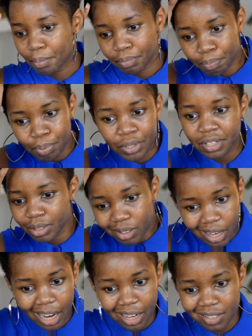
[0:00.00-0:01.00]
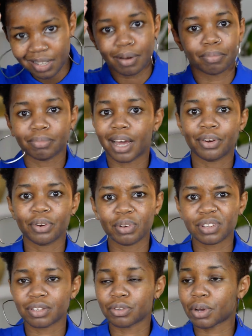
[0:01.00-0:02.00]
put like some, I don't
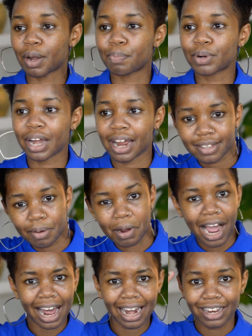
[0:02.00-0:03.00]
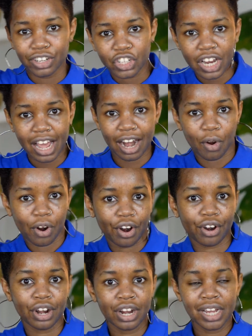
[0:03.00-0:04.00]
know, you can put like some curling gel
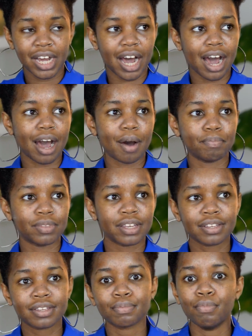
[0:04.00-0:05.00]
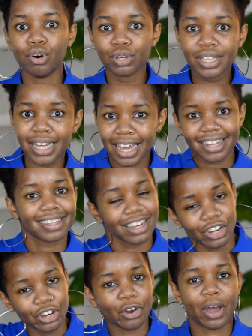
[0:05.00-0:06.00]
or these mousses
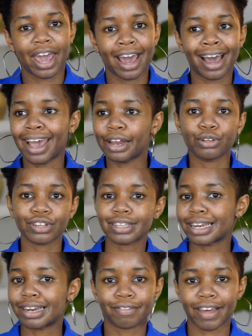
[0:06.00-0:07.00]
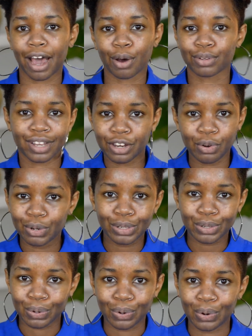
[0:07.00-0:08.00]
in your hair, and you just leave the house and you're
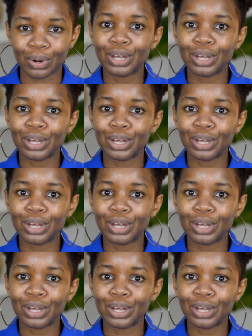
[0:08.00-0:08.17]
good to go.